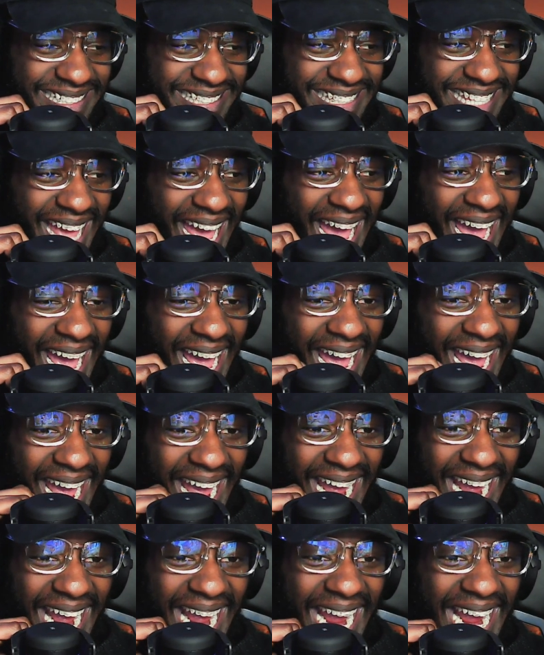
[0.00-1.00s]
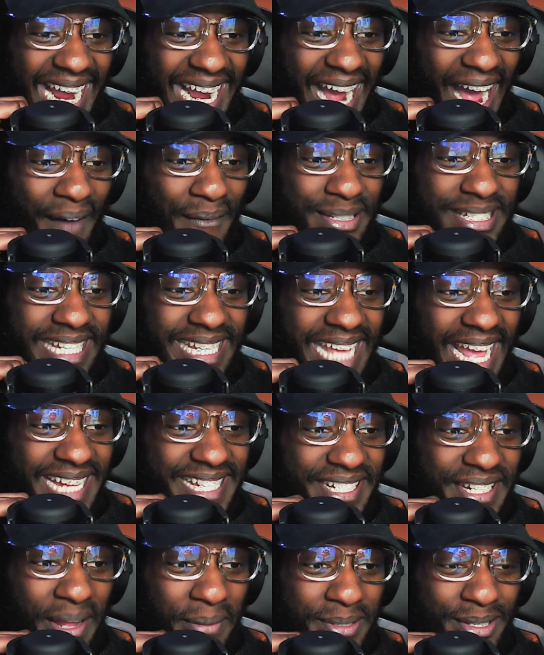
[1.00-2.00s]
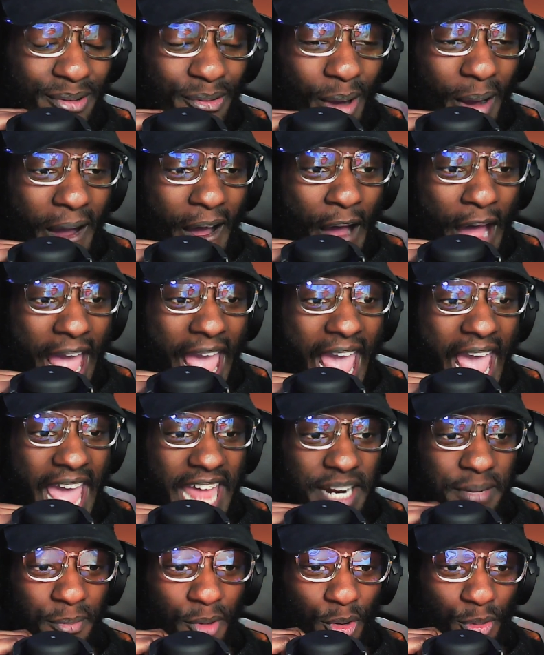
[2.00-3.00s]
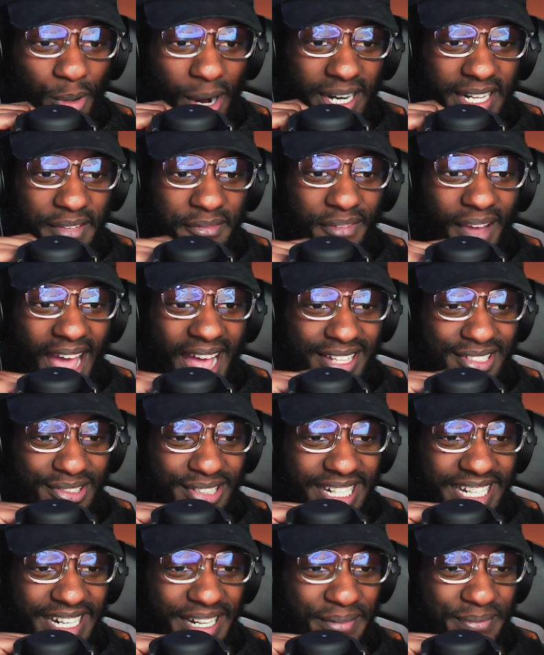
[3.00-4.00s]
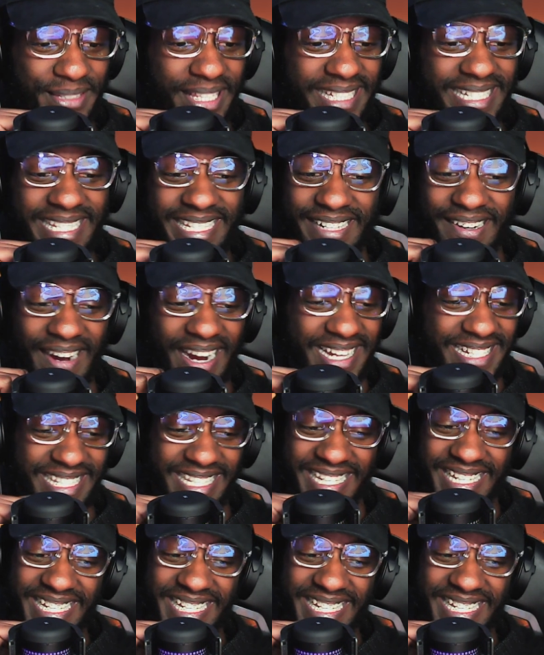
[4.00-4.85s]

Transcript: Dang! How is he catching up to a animal running faster than him? This is crazy.